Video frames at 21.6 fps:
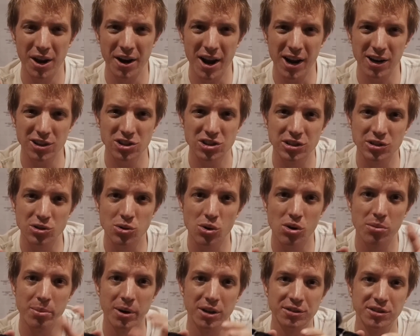actually
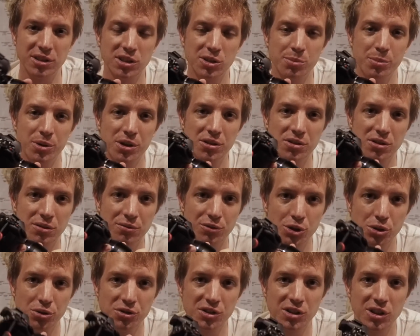talk about the experience of
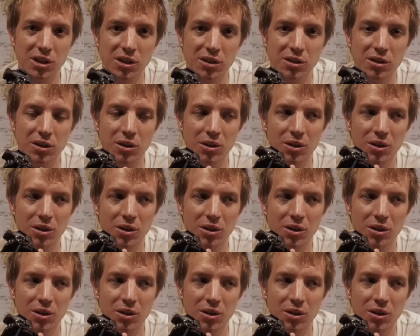using it